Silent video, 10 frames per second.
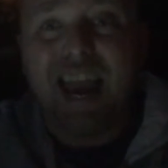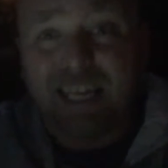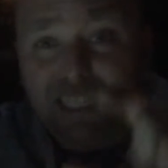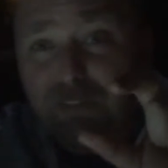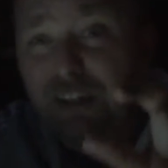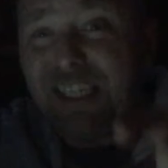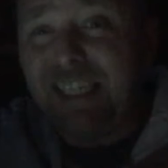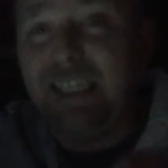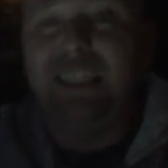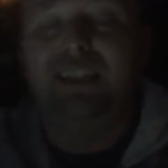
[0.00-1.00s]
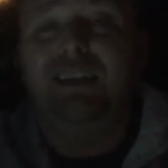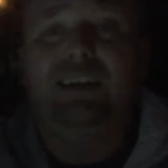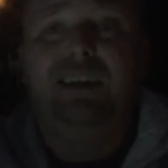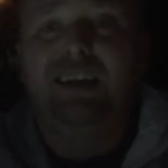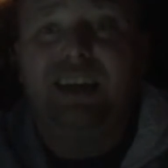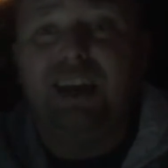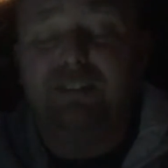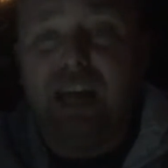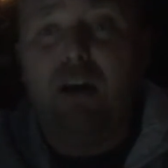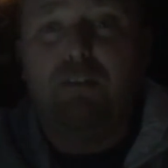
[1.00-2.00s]
and even he
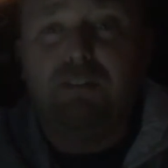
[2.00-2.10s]
is now